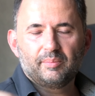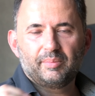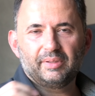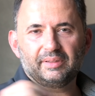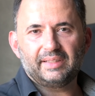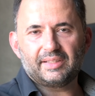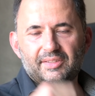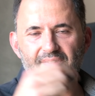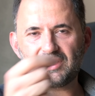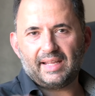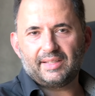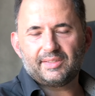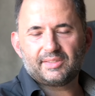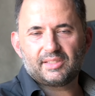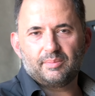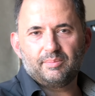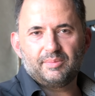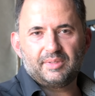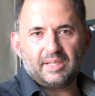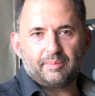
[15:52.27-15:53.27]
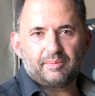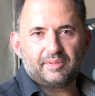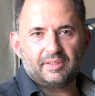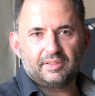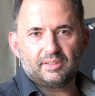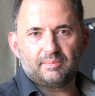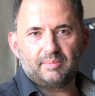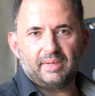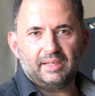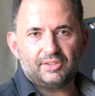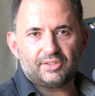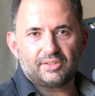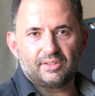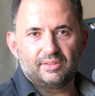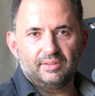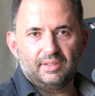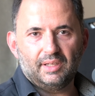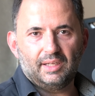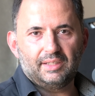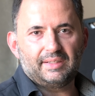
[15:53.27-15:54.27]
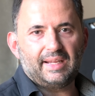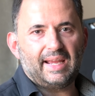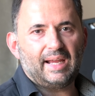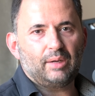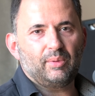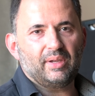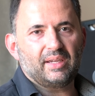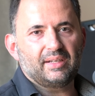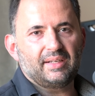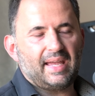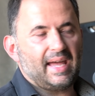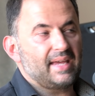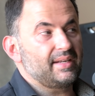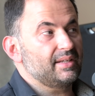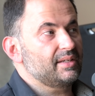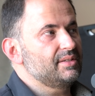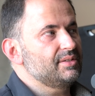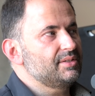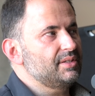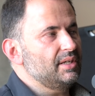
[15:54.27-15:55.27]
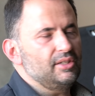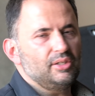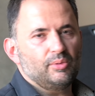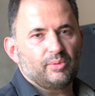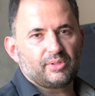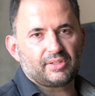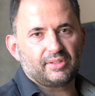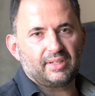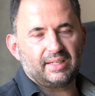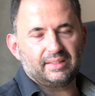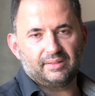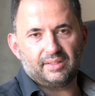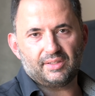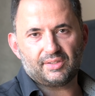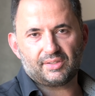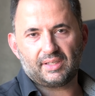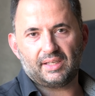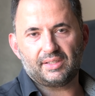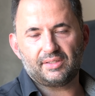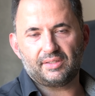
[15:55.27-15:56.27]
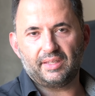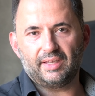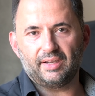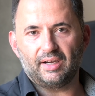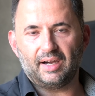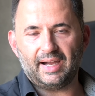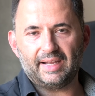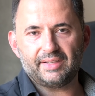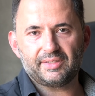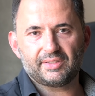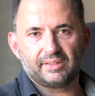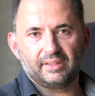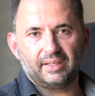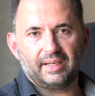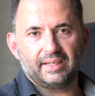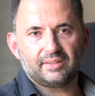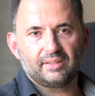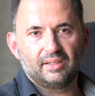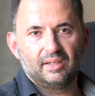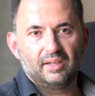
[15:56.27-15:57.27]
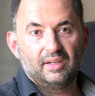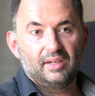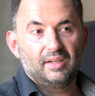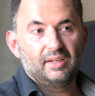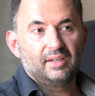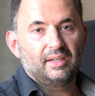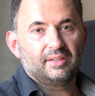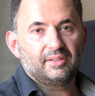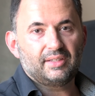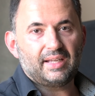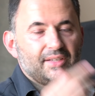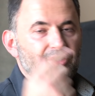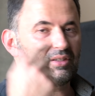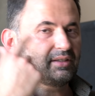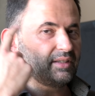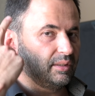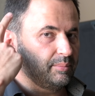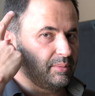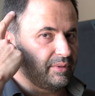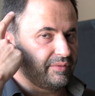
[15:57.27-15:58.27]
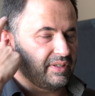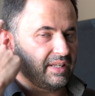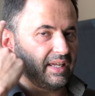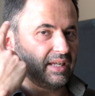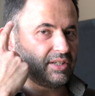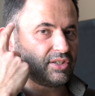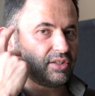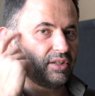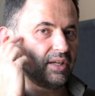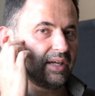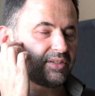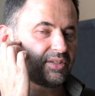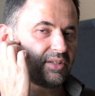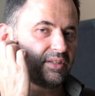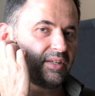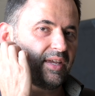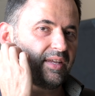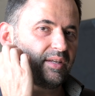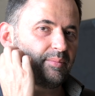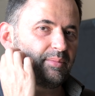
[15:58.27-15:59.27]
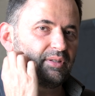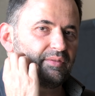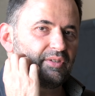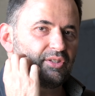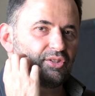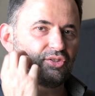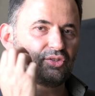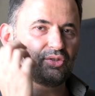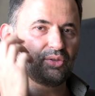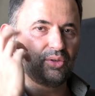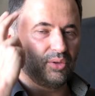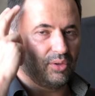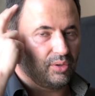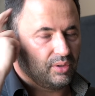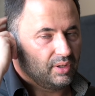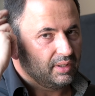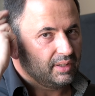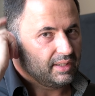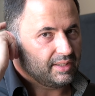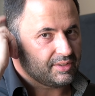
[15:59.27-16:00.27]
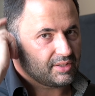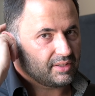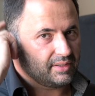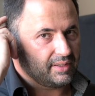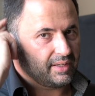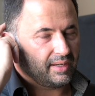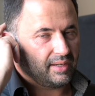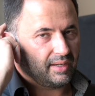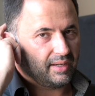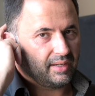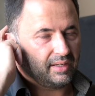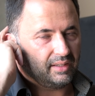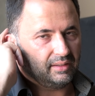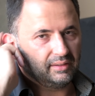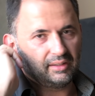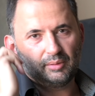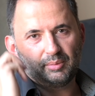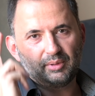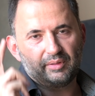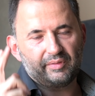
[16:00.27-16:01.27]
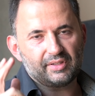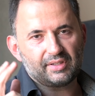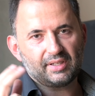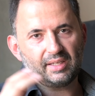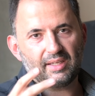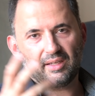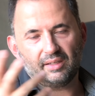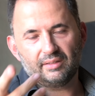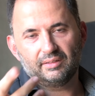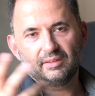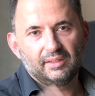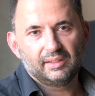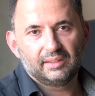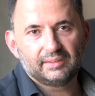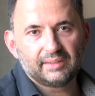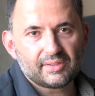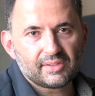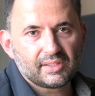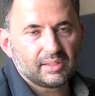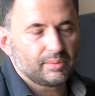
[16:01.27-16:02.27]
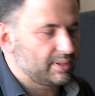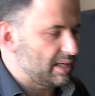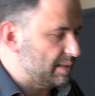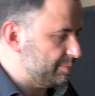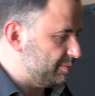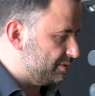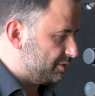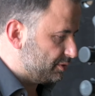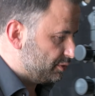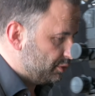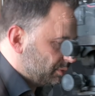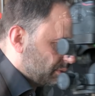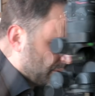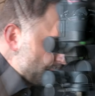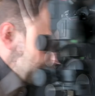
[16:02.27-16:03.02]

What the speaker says: But let's add some depth and dimension, and now we're going to add a continuous light, in this case the ice light, as a little bit of an edge light. It's going to hit a bit of his jaw, it's going to hit a little bit of his hair, and let's see what happens.